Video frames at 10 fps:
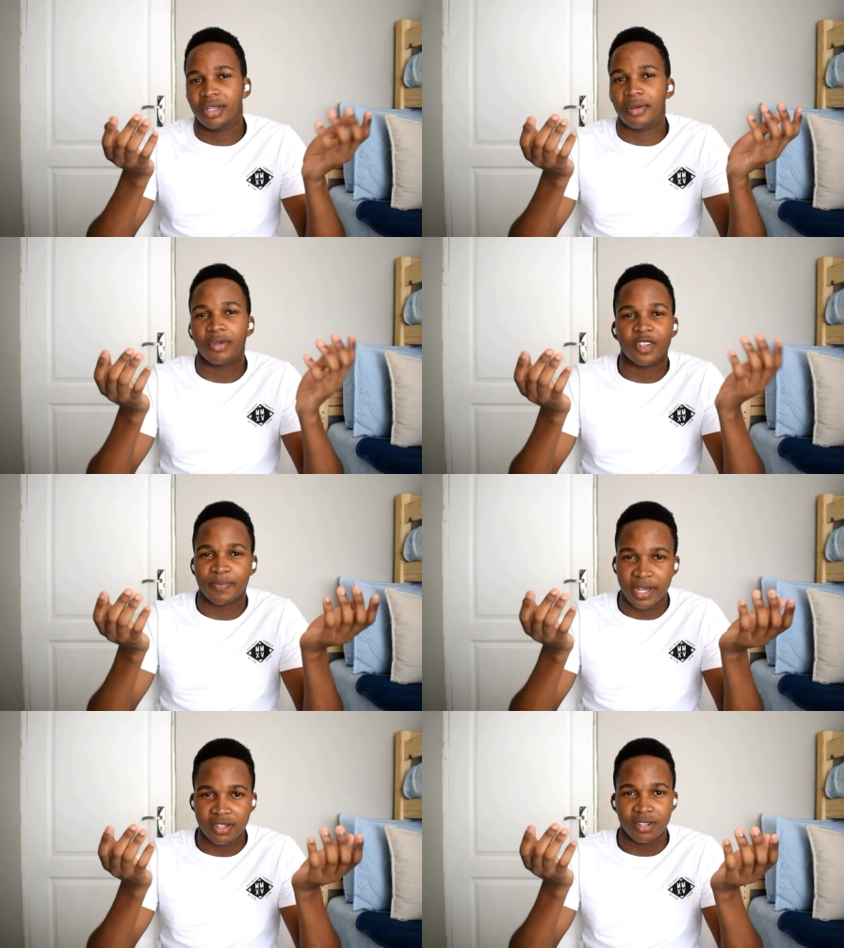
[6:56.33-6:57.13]
they don't look
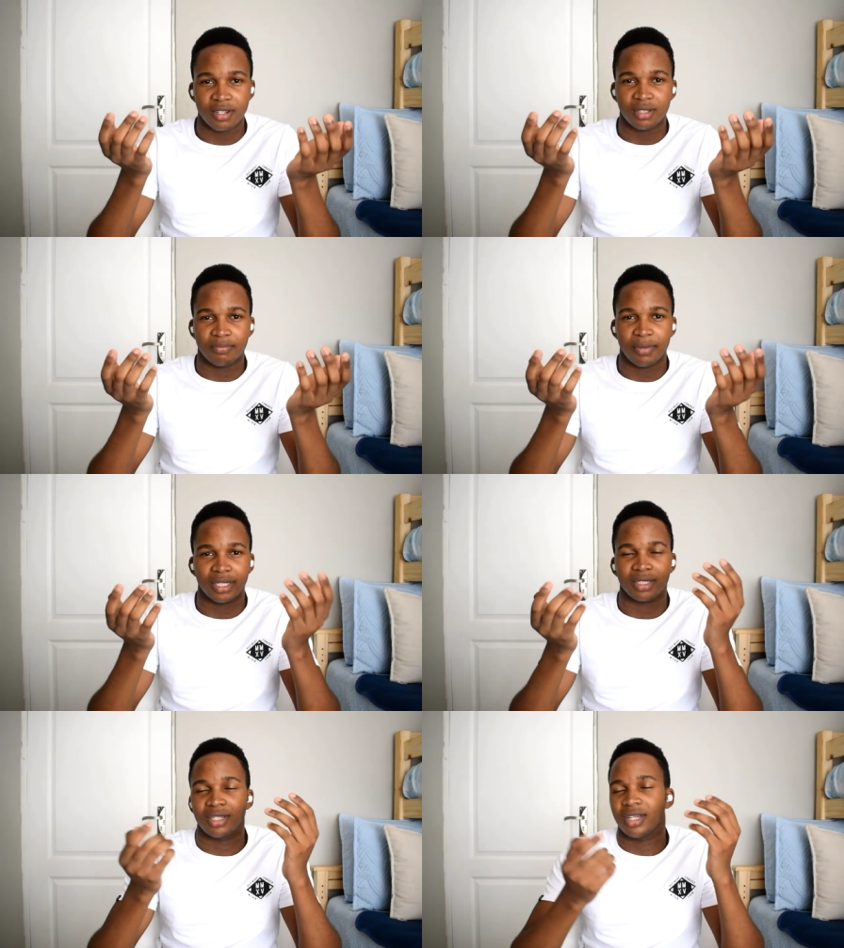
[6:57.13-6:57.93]
special.
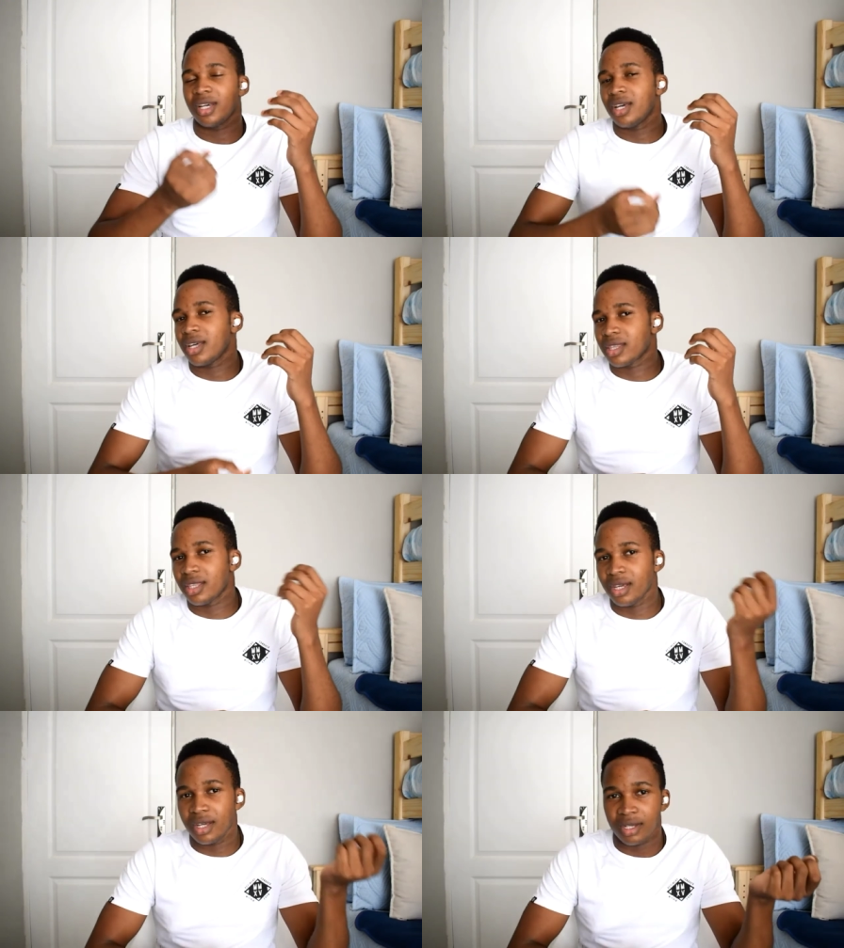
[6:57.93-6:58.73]
But
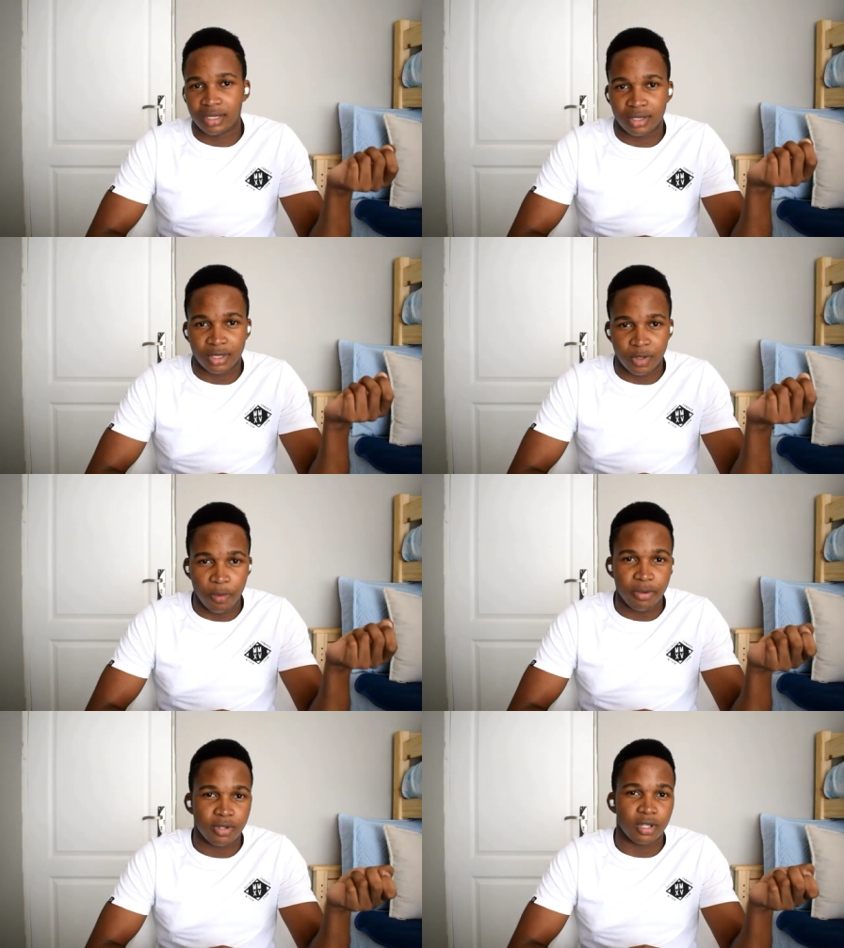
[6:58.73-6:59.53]
the
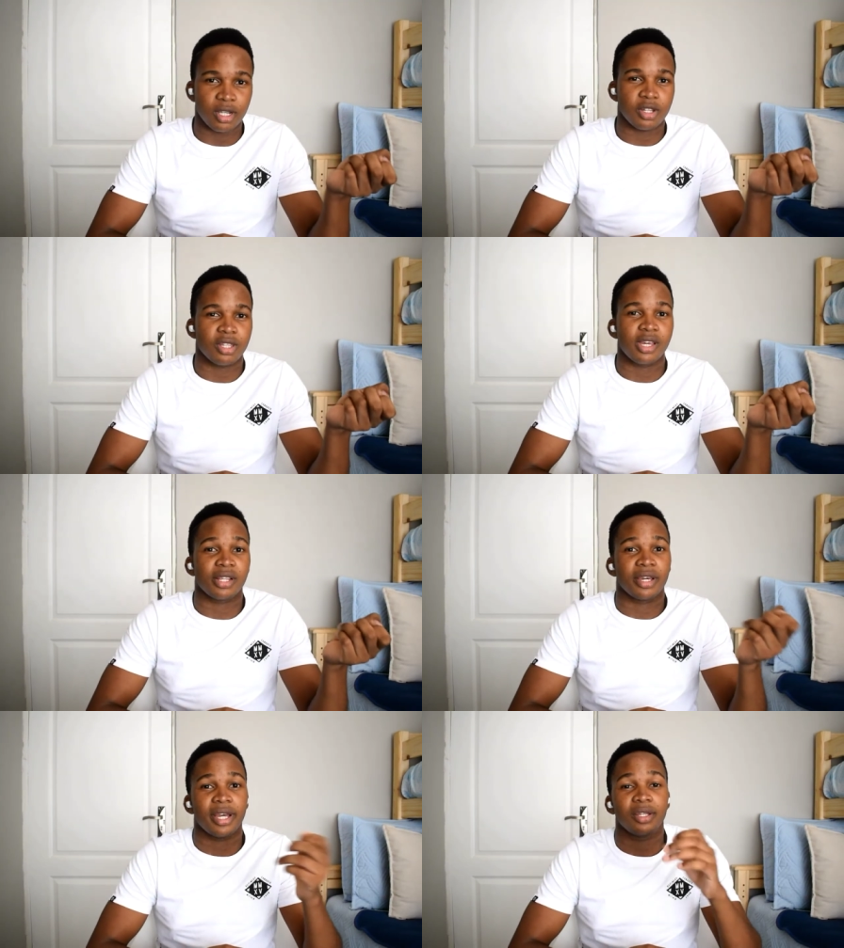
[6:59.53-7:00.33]
Scorpio series, on the
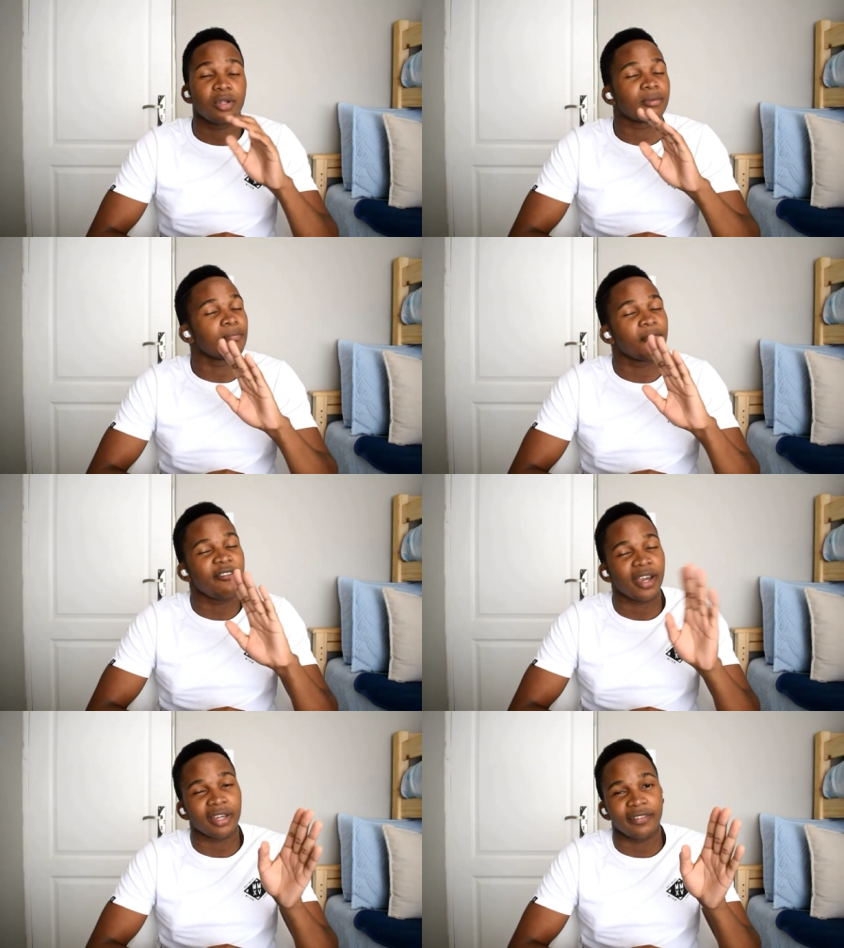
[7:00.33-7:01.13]
other hand, look
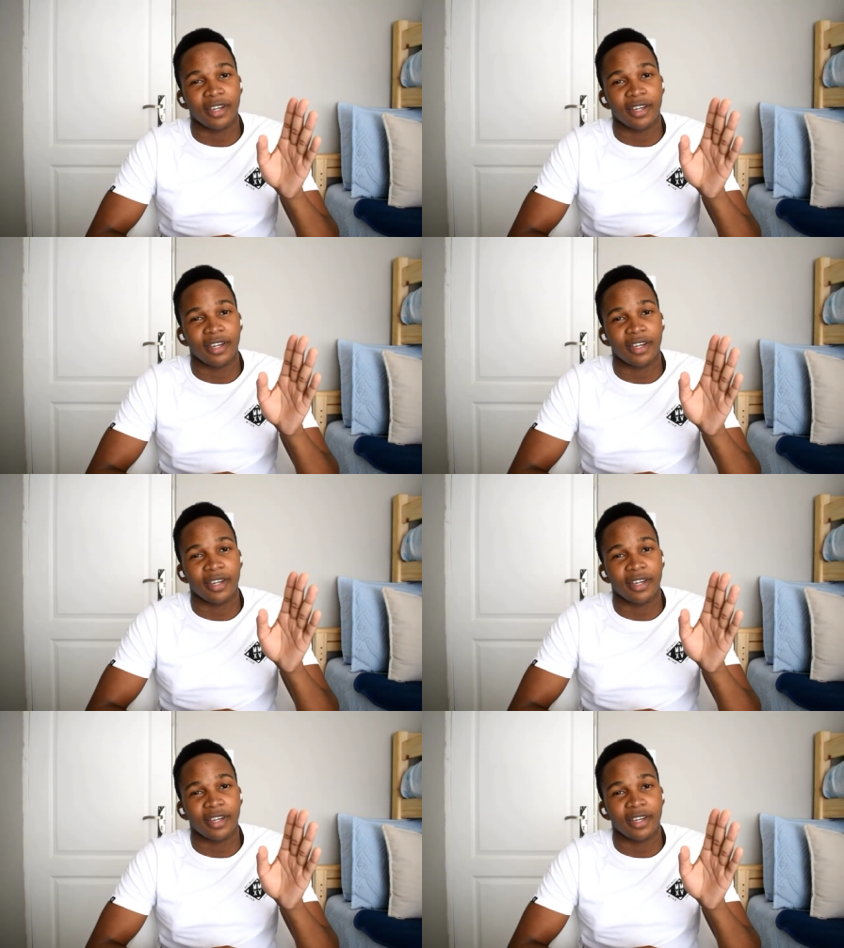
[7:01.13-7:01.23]
very